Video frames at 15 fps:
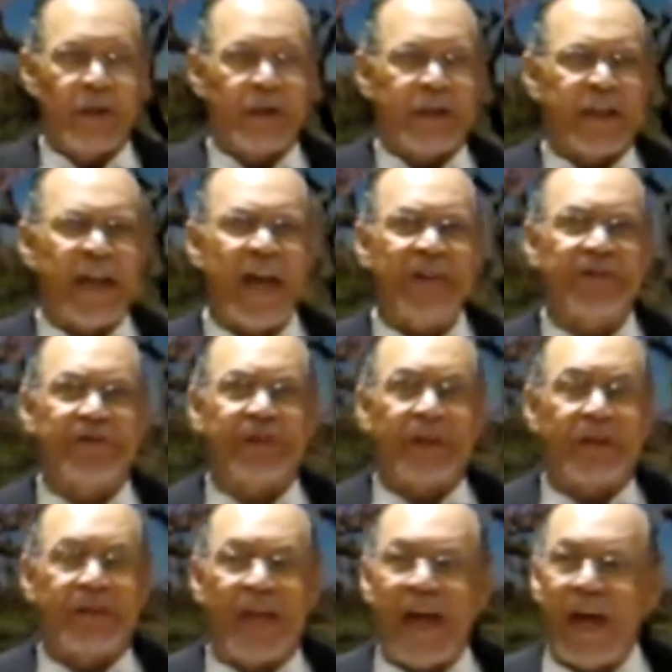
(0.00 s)

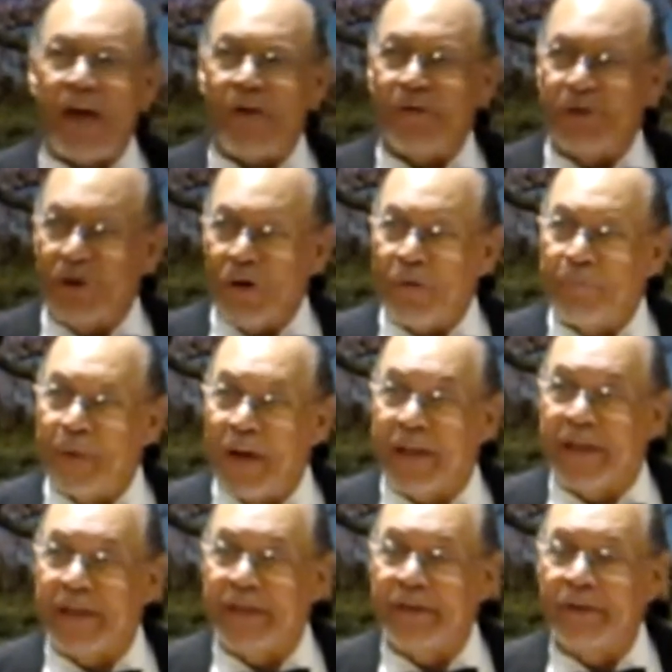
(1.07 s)
"Cast down your
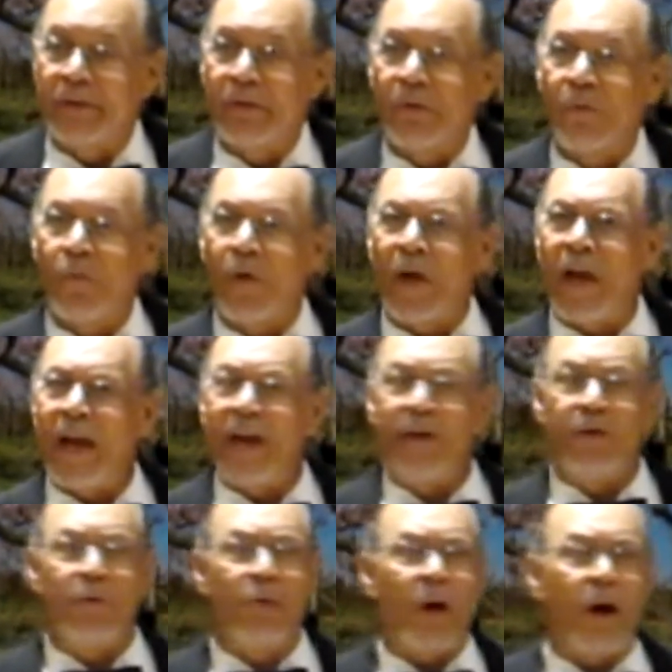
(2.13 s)
bucket where
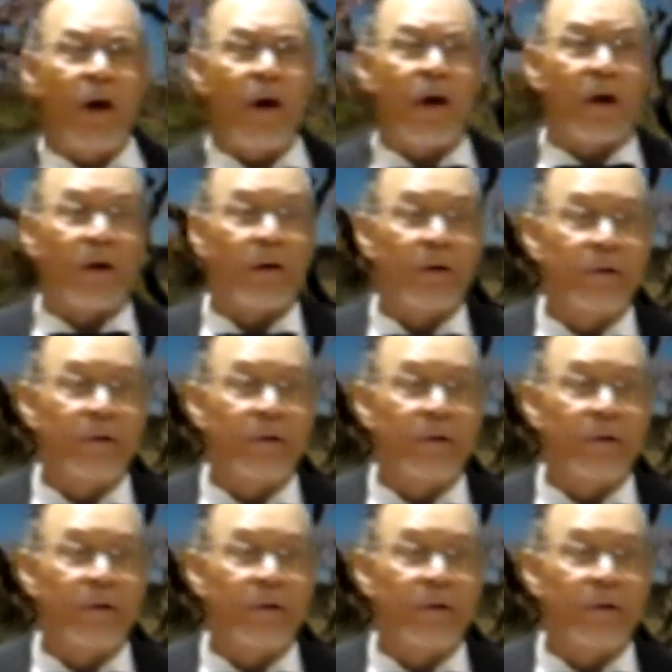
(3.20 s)
you are."